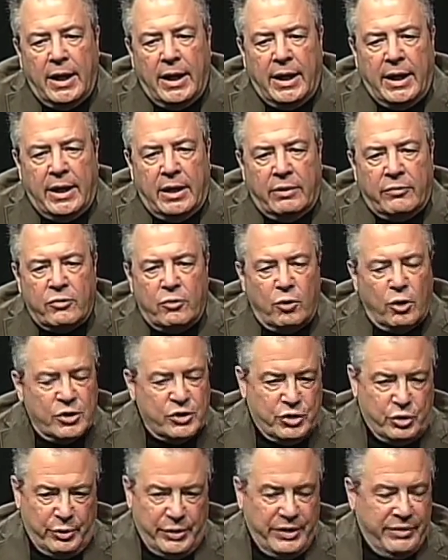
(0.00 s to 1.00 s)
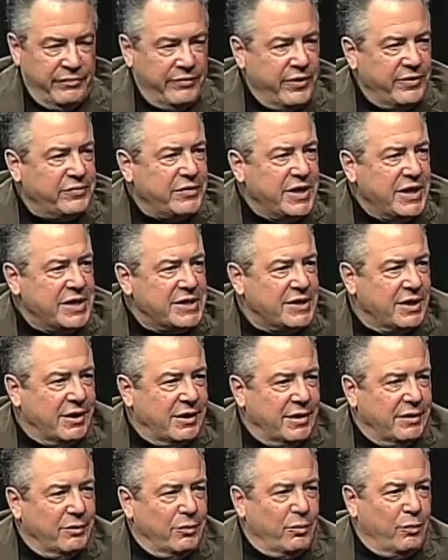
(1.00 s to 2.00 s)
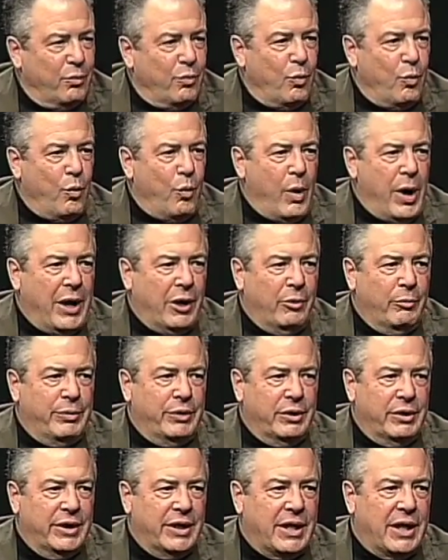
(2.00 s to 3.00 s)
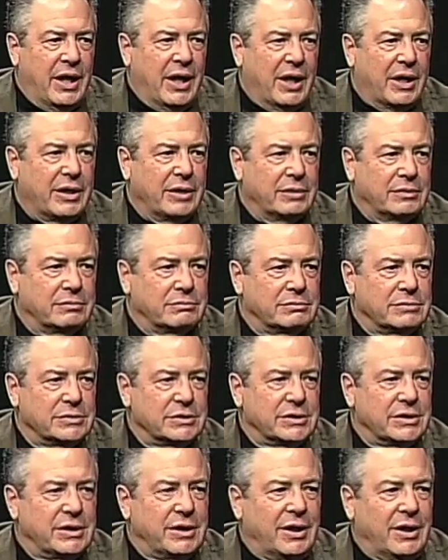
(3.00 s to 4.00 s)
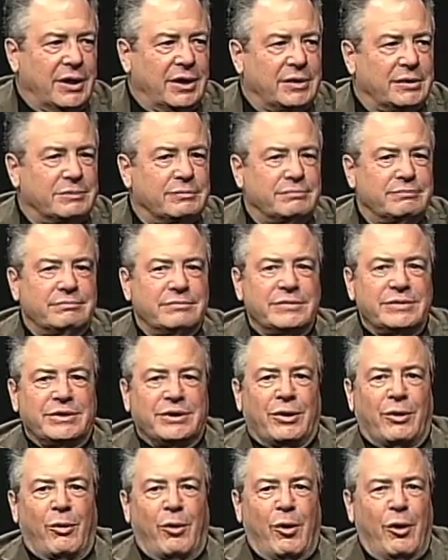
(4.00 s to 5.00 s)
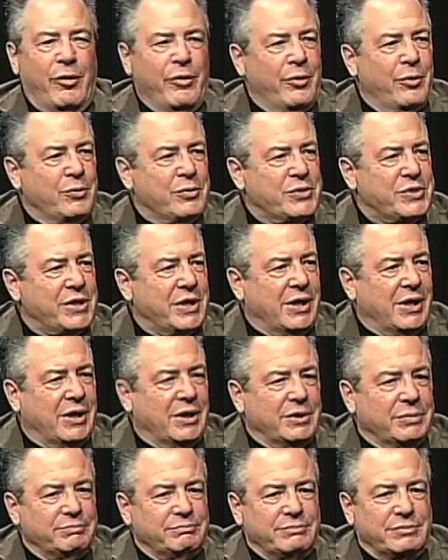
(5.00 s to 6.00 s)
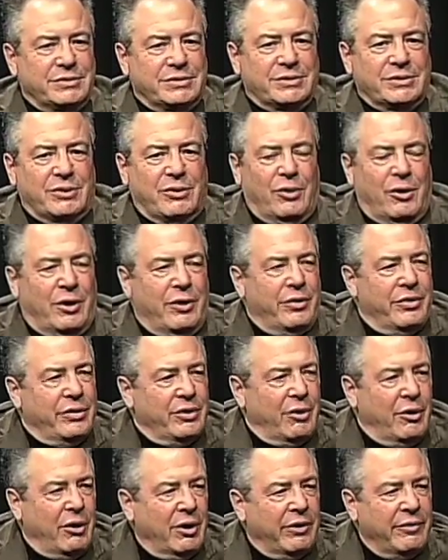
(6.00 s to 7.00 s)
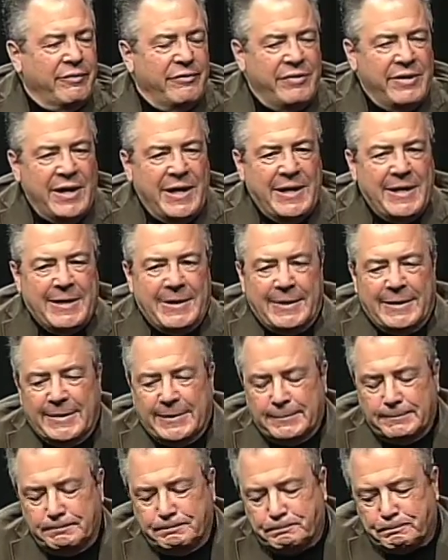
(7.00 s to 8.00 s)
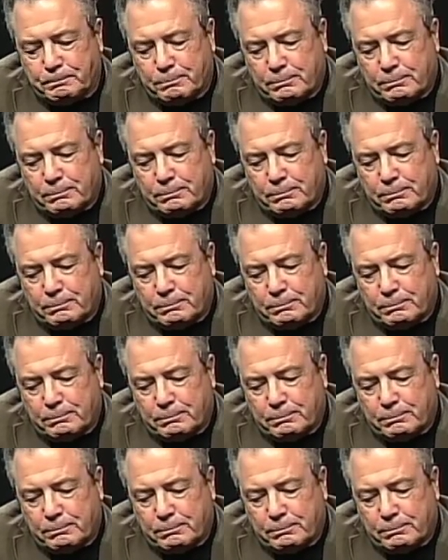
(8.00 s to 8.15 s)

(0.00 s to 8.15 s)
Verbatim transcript: And of course, during the 50s, uh, Wild Bill Hickok and uh, you know all those uh, all all of the um,